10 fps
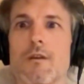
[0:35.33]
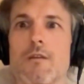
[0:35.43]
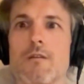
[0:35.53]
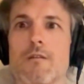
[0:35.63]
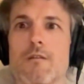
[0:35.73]

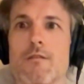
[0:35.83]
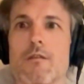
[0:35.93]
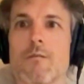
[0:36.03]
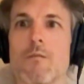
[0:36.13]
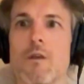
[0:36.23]
it doesn't
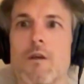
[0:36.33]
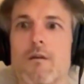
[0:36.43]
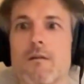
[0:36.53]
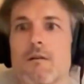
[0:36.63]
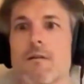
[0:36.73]
seem
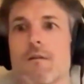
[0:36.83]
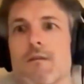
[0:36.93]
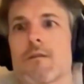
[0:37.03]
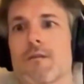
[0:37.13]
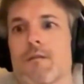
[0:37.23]
like
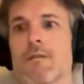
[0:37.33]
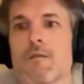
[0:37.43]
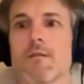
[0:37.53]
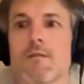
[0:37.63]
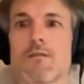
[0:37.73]

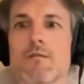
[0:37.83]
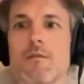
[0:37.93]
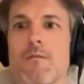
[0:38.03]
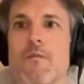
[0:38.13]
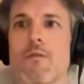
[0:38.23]

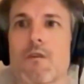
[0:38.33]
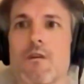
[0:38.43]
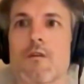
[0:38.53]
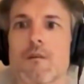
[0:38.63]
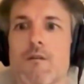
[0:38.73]

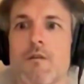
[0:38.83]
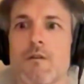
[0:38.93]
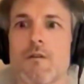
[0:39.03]
something